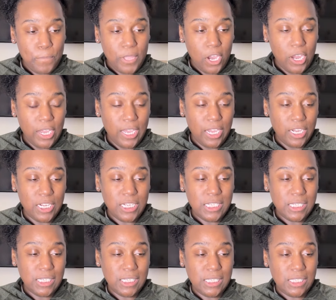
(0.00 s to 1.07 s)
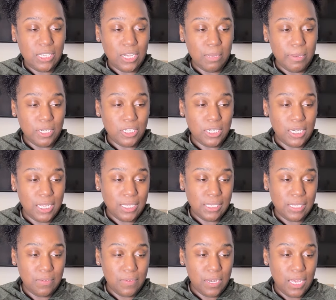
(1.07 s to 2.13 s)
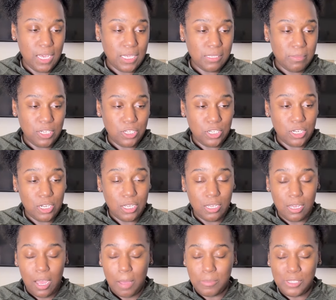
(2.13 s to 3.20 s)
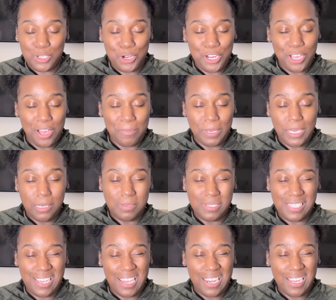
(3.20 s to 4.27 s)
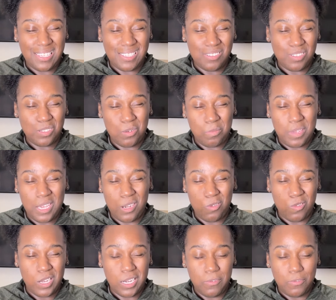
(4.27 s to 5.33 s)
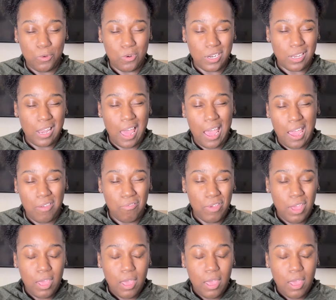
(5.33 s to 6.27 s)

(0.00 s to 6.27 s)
All right, Aries, let's talk about your next 7 days. Make sure I'm sorry, y'all, I'm gonna keep saying it, so it's gonna be annoying if you want to live.